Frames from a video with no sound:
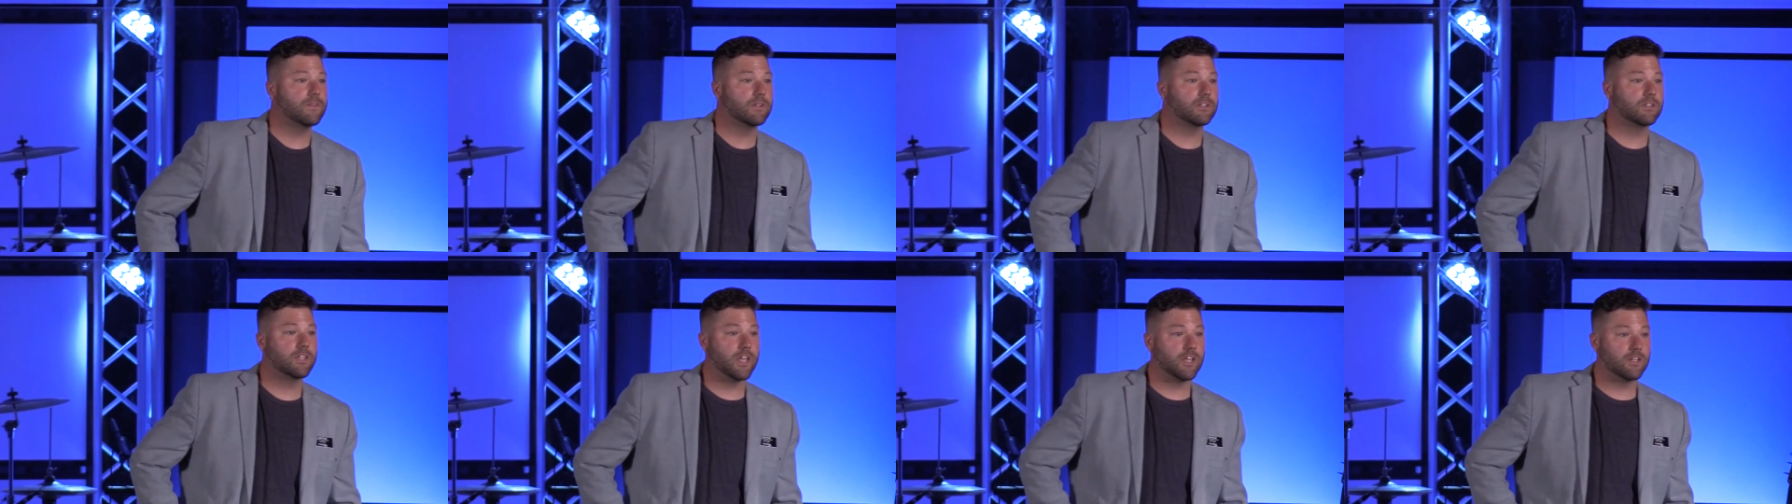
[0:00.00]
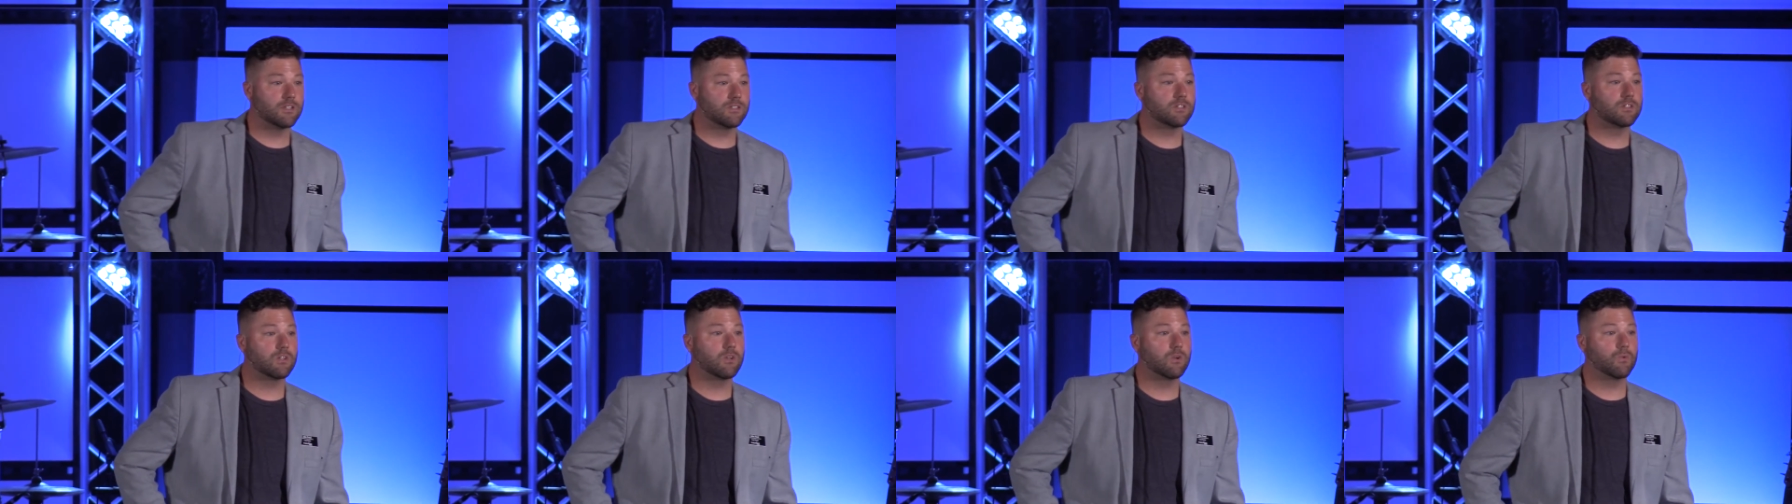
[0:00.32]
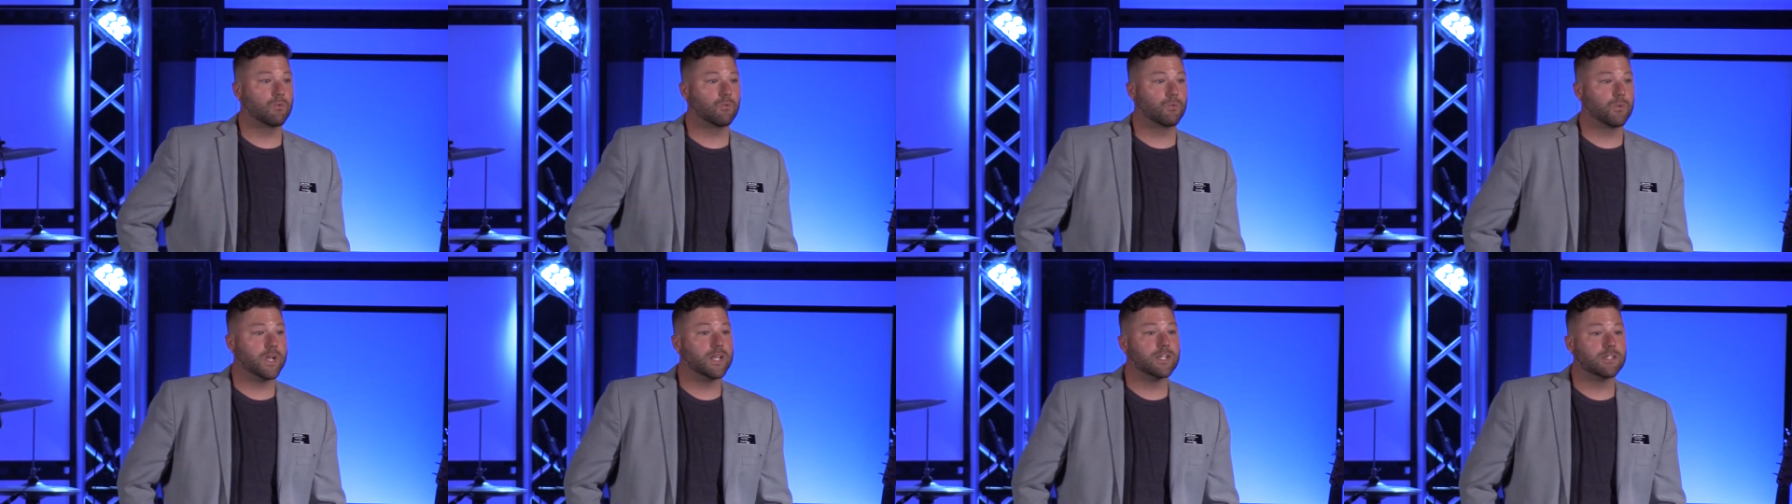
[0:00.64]
it takes
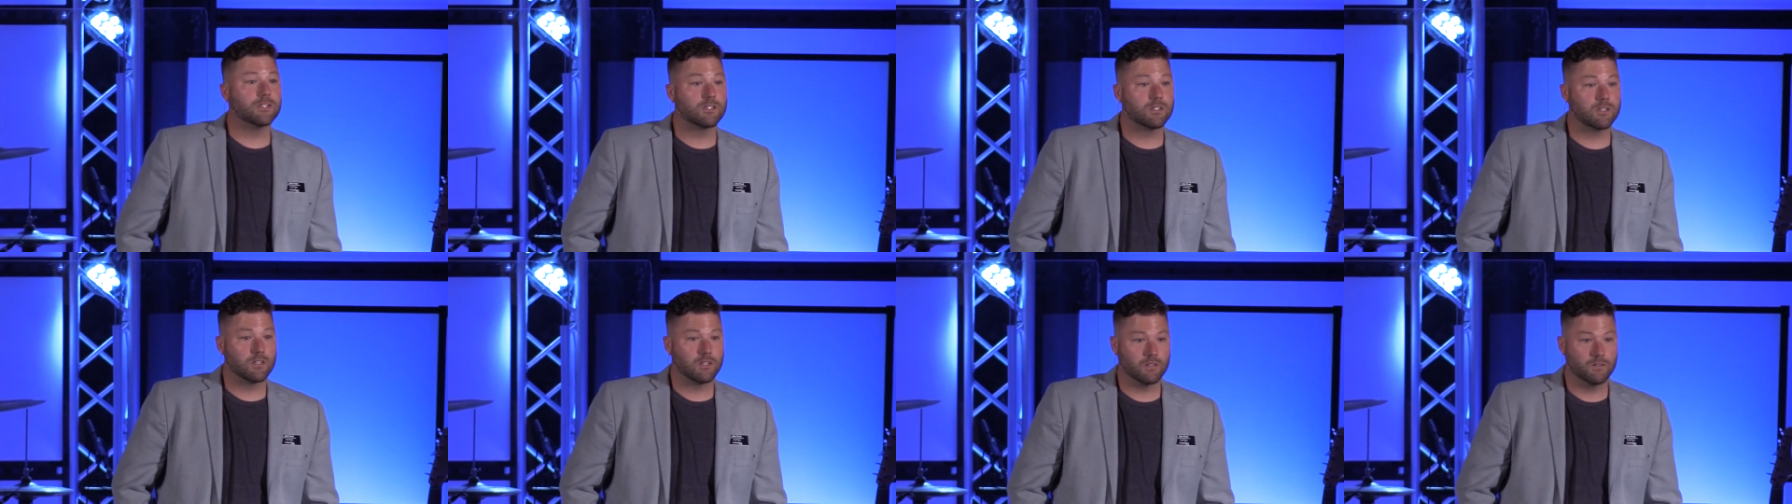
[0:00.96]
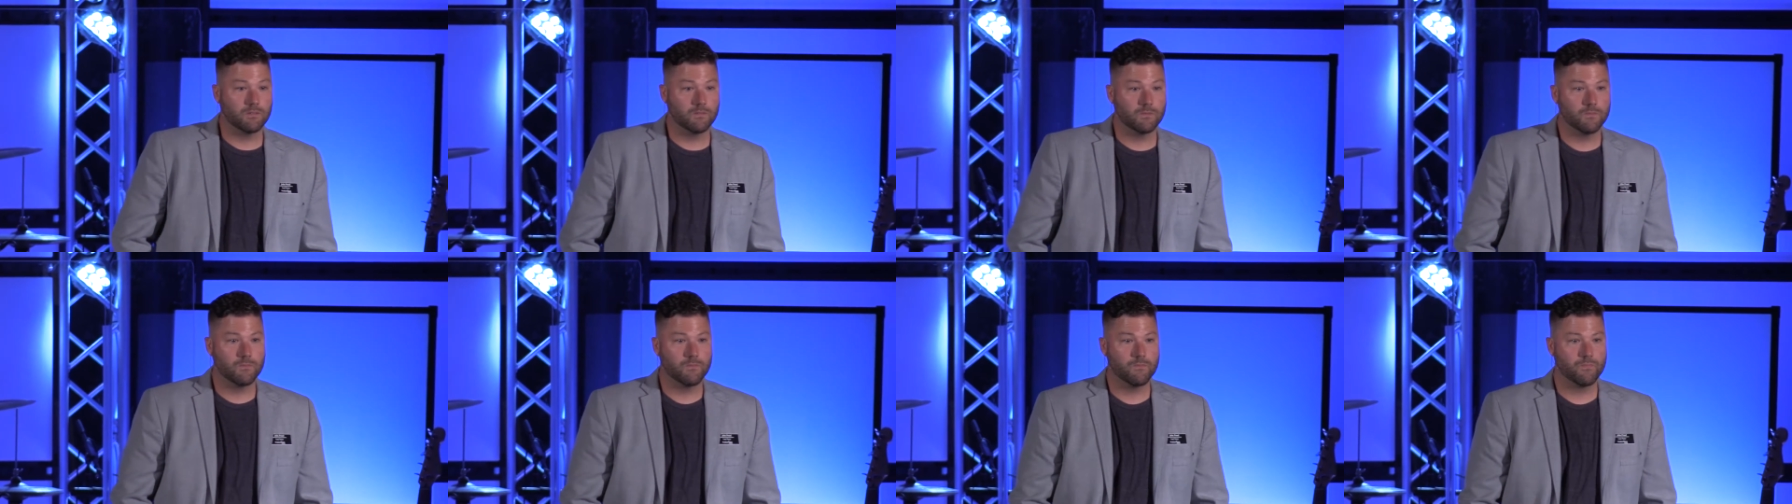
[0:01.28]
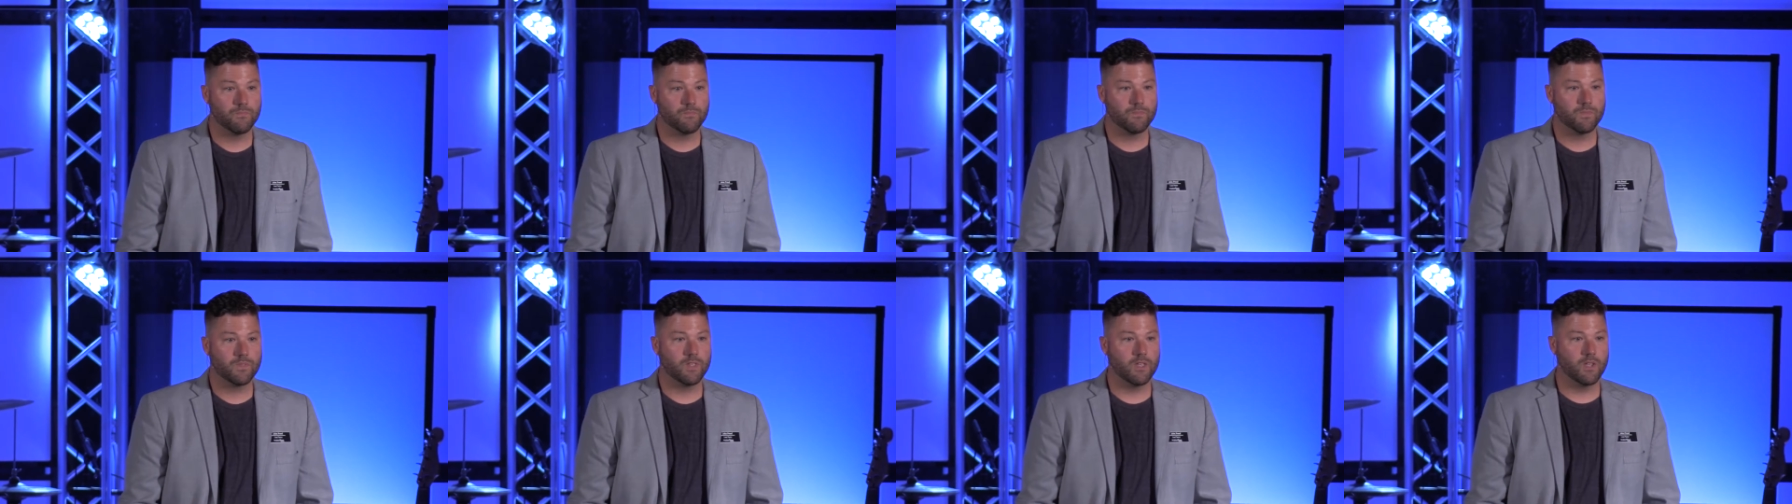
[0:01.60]
risk,
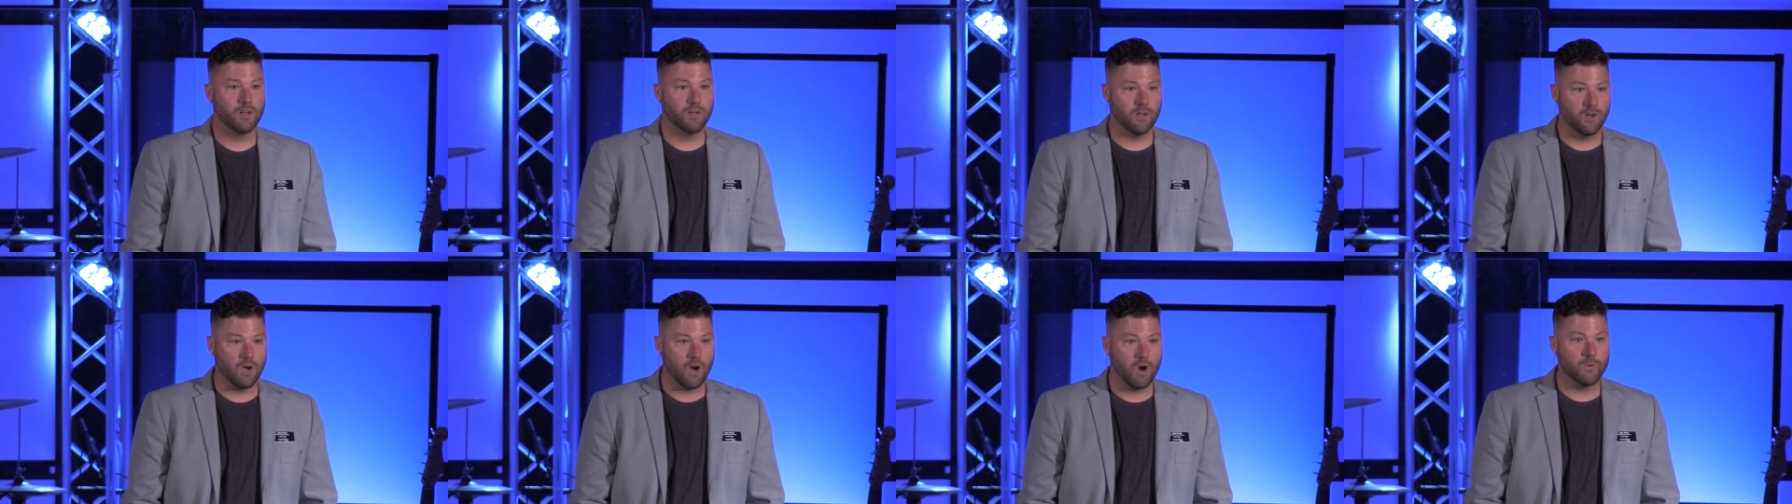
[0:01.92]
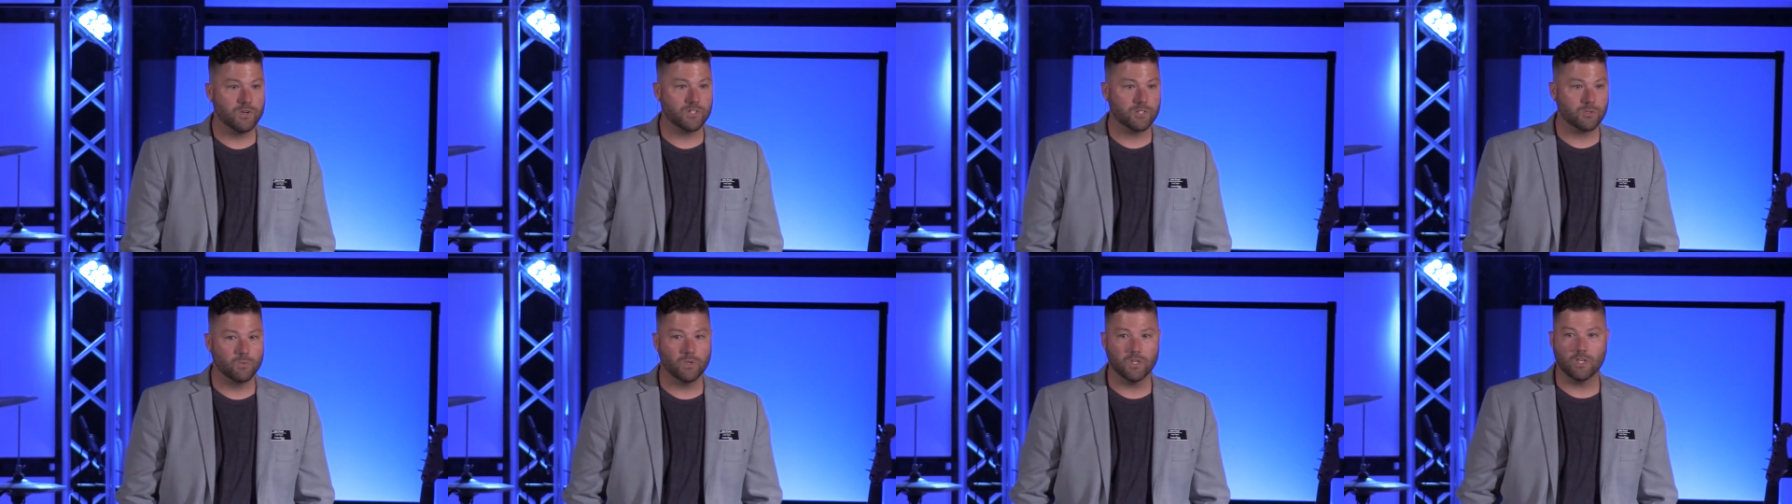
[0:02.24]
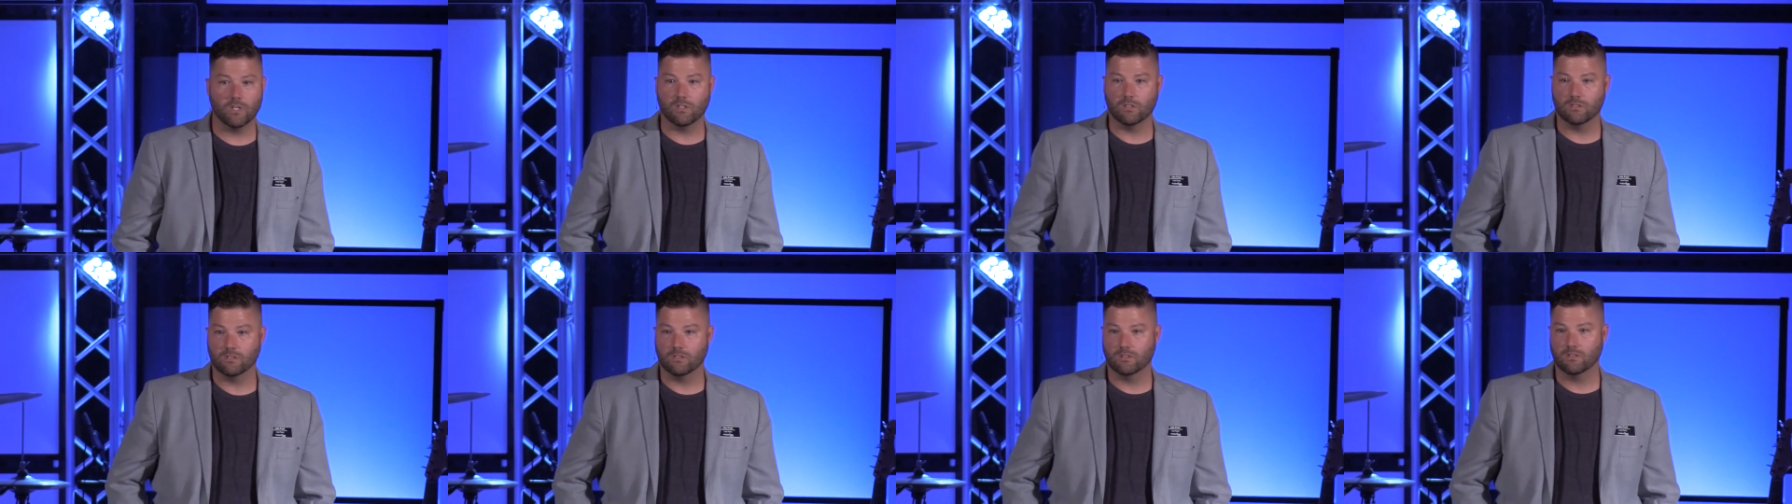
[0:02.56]
and it always
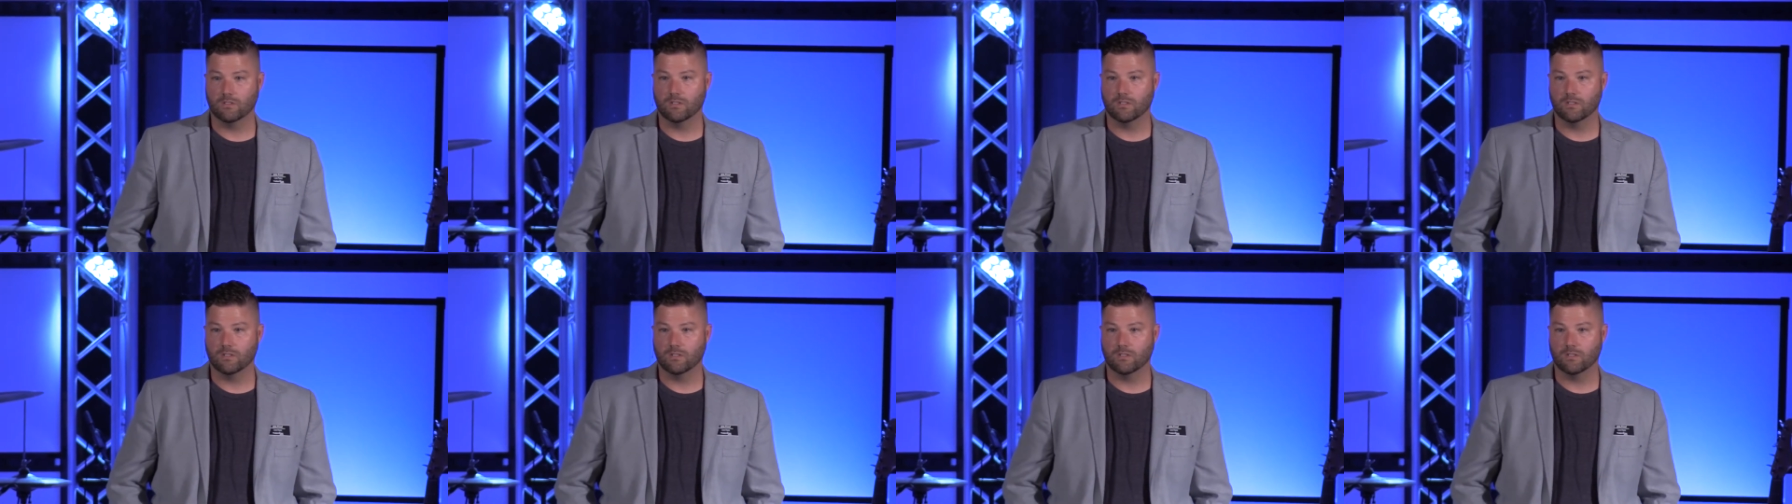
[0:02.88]
will.